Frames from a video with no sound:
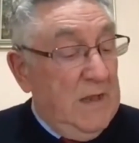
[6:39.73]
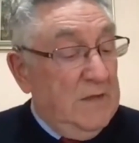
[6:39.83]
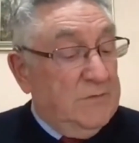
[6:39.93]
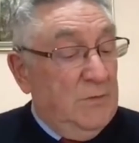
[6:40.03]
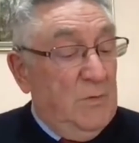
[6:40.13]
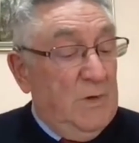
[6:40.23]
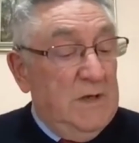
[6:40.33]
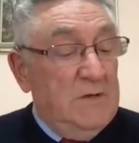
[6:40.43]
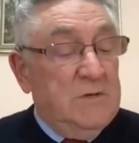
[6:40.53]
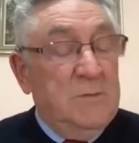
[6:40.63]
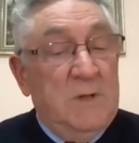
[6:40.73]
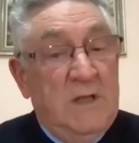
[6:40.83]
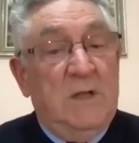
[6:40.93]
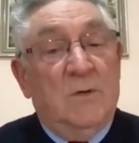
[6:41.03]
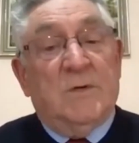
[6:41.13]
is that we need to be
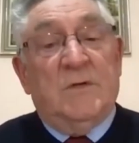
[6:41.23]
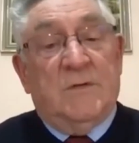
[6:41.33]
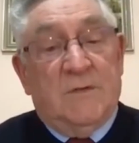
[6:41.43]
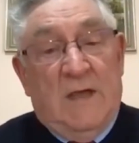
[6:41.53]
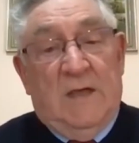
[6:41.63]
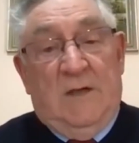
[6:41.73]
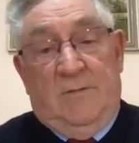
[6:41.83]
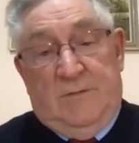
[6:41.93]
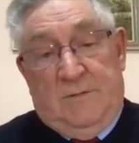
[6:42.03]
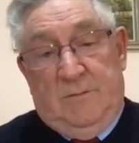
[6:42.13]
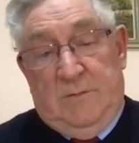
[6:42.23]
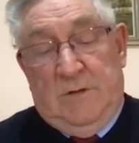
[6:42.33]
healed and saved,